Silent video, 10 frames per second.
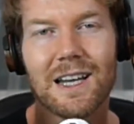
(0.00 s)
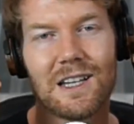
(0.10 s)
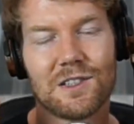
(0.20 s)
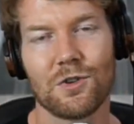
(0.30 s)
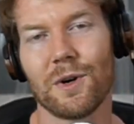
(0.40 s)

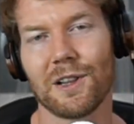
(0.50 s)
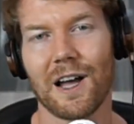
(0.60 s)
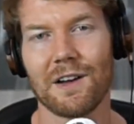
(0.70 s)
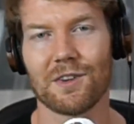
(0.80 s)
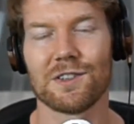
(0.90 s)
is going
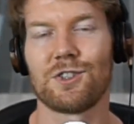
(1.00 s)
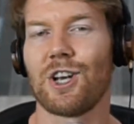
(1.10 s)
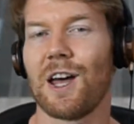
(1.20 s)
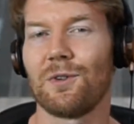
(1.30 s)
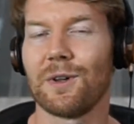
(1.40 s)
live on this
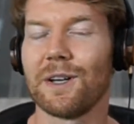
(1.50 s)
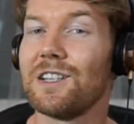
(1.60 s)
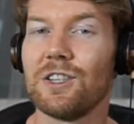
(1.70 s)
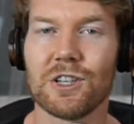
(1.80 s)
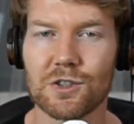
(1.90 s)
channel and
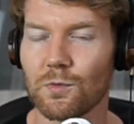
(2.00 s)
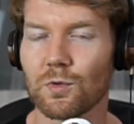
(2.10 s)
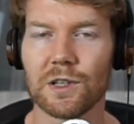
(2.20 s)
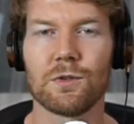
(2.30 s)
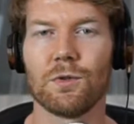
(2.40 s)
teaching some
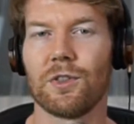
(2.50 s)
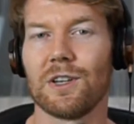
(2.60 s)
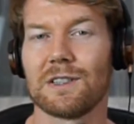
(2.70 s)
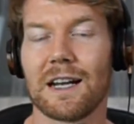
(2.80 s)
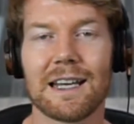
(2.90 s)
really cool
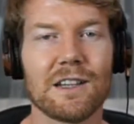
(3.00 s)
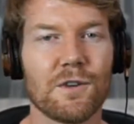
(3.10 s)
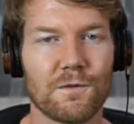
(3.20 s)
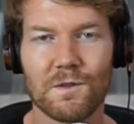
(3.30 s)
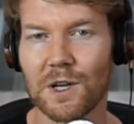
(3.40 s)
things that I get to
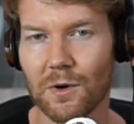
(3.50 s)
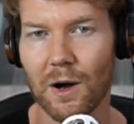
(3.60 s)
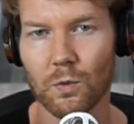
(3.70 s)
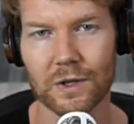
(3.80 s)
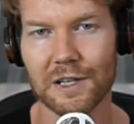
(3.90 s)
figure
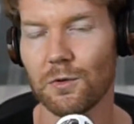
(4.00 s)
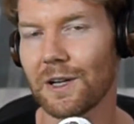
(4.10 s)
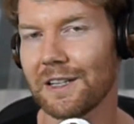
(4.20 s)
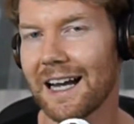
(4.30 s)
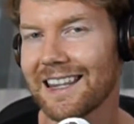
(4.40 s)
out really
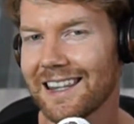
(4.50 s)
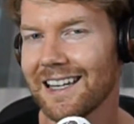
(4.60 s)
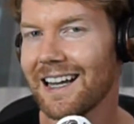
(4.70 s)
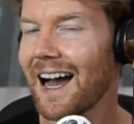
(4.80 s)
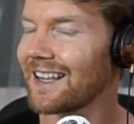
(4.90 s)
quickly.
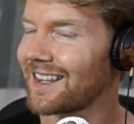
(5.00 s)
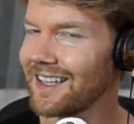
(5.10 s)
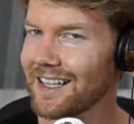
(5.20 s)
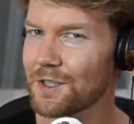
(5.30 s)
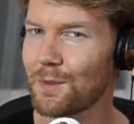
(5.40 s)
I think
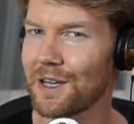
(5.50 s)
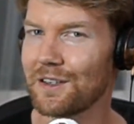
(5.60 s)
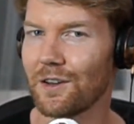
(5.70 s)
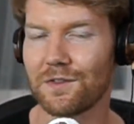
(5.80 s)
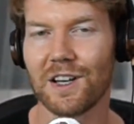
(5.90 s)
that's my
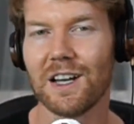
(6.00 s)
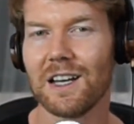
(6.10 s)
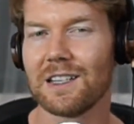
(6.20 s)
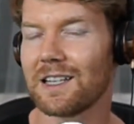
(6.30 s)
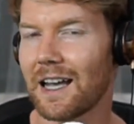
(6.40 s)
gift,
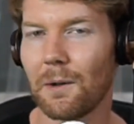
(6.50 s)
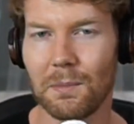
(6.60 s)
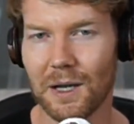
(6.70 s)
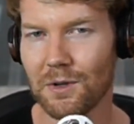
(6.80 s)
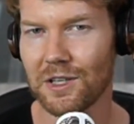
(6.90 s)
is like I'll
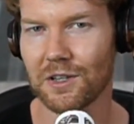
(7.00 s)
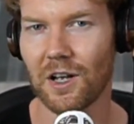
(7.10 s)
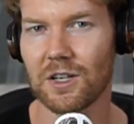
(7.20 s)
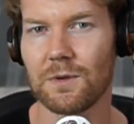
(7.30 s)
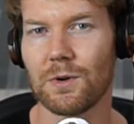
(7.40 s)
play with
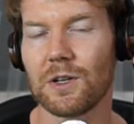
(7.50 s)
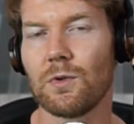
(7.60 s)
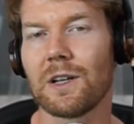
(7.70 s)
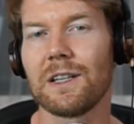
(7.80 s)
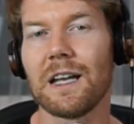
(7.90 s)
technology pretty
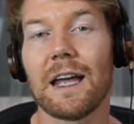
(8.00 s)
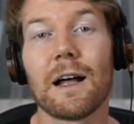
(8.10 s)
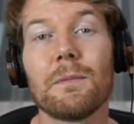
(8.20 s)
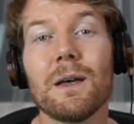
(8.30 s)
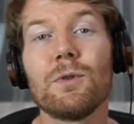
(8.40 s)
quickly and
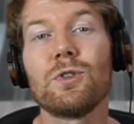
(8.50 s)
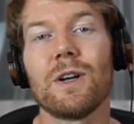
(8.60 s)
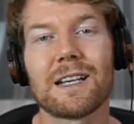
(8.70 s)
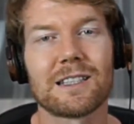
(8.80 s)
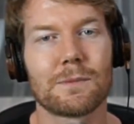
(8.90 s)
I'll be able to
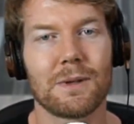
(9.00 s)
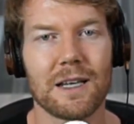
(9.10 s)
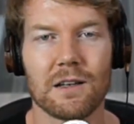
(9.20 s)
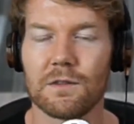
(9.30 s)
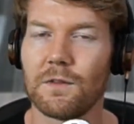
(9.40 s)

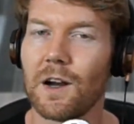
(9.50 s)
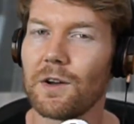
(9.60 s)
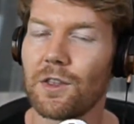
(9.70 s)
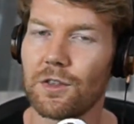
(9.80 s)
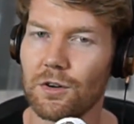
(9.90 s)
explain it very
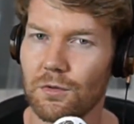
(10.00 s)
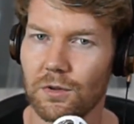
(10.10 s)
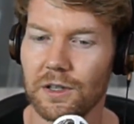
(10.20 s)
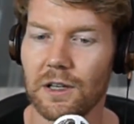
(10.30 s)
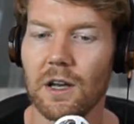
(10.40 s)

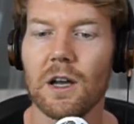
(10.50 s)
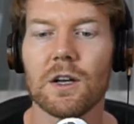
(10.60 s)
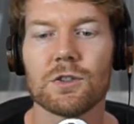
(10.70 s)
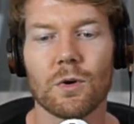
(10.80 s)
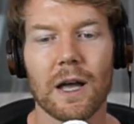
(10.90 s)
thoroughly.
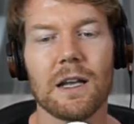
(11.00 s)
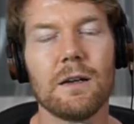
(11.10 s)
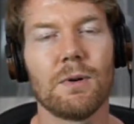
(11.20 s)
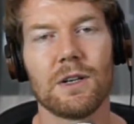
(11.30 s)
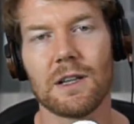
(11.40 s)
So
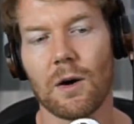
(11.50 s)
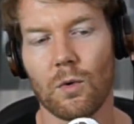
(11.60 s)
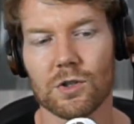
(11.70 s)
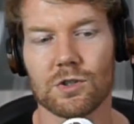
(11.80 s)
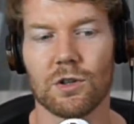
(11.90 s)
anybody that
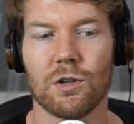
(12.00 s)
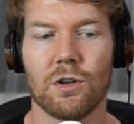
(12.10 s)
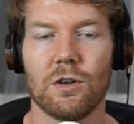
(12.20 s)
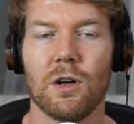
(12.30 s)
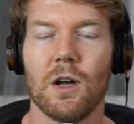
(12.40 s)
wants to
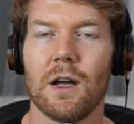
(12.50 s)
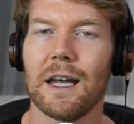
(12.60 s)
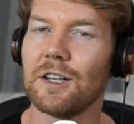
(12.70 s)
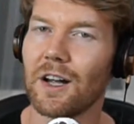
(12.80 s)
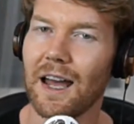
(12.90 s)
learn
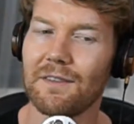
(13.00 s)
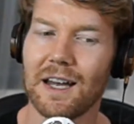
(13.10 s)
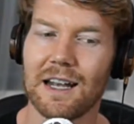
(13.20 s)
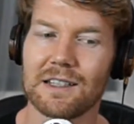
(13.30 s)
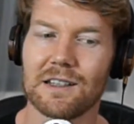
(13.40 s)
and not have
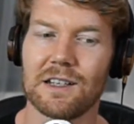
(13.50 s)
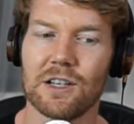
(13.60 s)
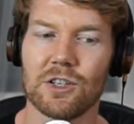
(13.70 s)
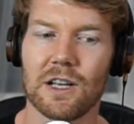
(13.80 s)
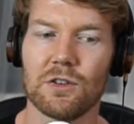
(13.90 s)
that
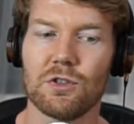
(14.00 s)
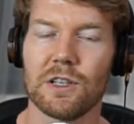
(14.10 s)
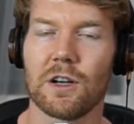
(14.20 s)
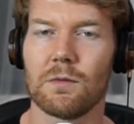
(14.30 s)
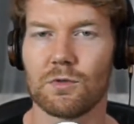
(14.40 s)
hesitation that usually
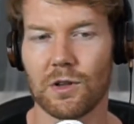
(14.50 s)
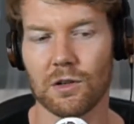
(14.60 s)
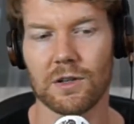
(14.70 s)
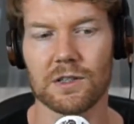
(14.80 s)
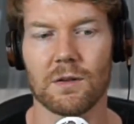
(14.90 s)
comes with
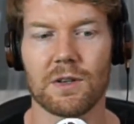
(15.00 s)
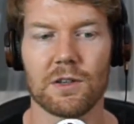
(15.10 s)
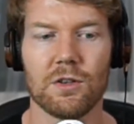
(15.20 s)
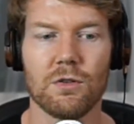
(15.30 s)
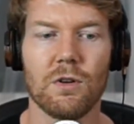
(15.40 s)
learning something
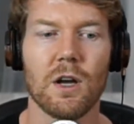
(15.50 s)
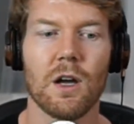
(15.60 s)
new